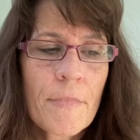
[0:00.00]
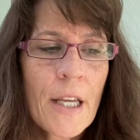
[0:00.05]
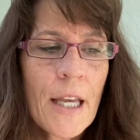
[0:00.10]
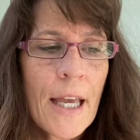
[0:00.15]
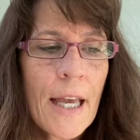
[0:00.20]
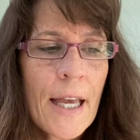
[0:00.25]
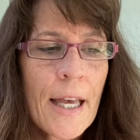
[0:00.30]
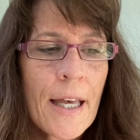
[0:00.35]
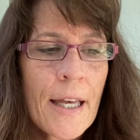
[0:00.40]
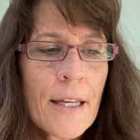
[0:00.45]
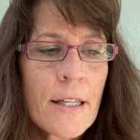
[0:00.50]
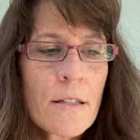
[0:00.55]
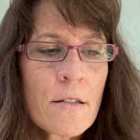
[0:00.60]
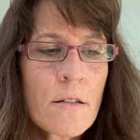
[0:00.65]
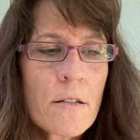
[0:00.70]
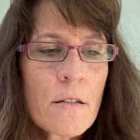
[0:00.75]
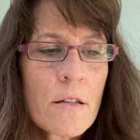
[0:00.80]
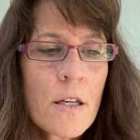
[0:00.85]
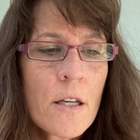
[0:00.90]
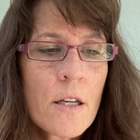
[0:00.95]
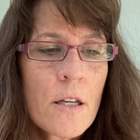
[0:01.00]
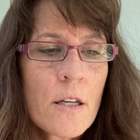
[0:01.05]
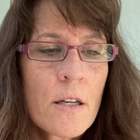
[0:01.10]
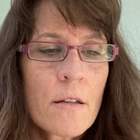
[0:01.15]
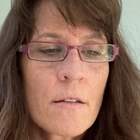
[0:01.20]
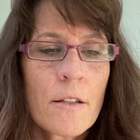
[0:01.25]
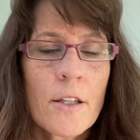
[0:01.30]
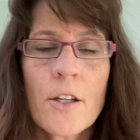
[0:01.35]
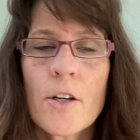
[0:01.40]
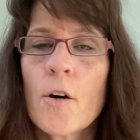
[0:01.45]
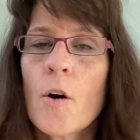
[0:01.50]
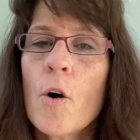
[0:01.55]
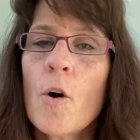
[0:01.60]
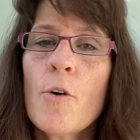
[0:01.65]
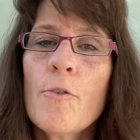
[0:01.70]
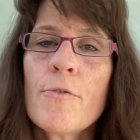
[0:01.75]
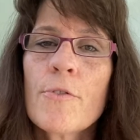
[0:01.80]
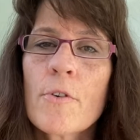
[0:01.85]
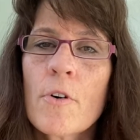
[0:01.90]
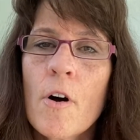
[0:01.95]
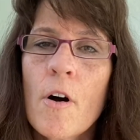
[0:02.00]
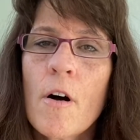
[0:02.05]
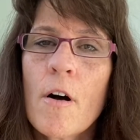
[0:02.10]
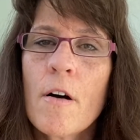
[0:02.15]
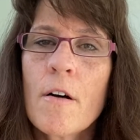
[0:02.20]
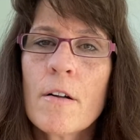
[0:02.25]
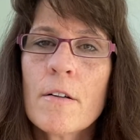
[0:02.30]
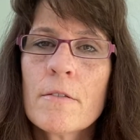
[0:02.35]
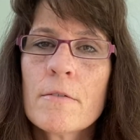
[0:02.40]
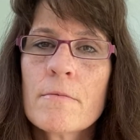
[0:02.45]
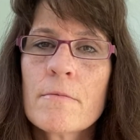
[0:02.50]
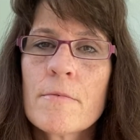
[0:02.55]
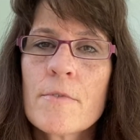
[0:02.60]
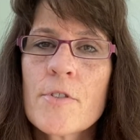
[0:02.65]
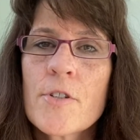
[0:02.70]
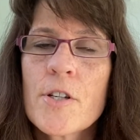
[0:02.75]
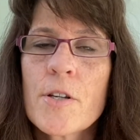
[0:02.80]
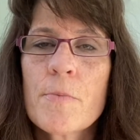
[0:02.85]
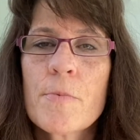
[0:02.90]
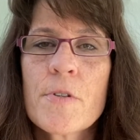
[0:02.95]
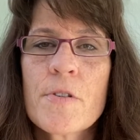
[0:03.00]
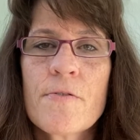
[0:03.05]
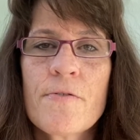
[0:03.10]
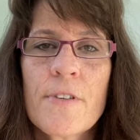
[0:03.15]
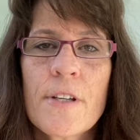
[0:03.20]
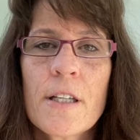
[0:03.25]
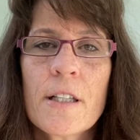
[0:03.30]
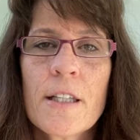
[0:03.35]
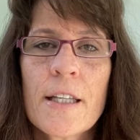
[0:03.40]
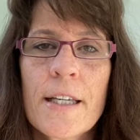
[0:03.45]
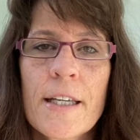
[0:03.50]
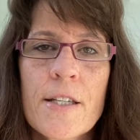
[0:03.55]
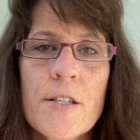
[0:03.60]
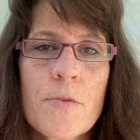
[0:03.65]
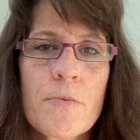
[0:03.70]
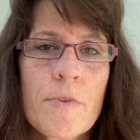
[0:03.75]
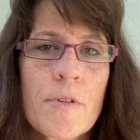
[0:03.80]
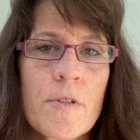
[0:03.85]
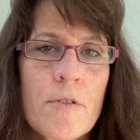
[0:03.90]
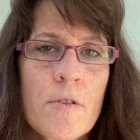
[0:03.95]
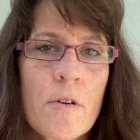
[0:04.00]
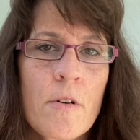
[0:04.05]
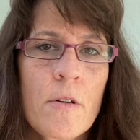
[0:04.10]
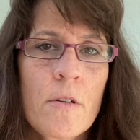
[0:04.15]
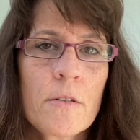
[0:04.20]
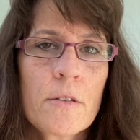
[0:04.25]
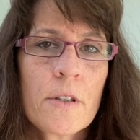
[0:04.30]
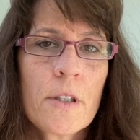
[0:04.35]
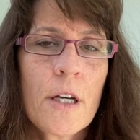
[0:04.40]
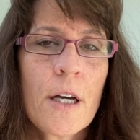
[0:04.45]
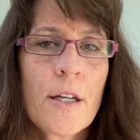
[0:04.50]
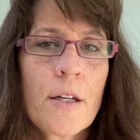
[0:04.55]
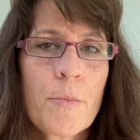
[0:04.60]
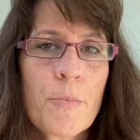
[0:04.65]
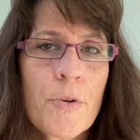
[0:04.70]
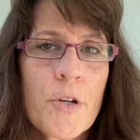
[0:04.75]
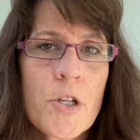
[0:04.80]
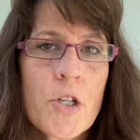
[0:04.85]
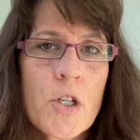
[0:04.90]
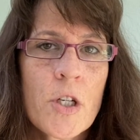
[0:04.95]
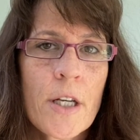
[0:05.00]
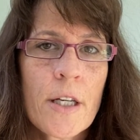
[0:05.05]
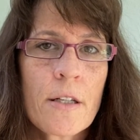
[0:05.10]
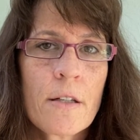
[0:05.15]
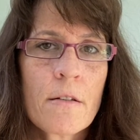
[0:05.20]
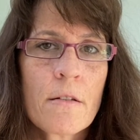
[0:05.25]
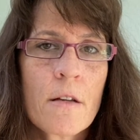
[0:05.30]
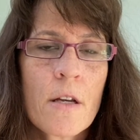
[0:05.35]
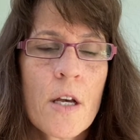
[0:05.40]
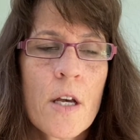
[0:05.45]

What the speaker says: And, overall, she was feeling as a result unappreciated.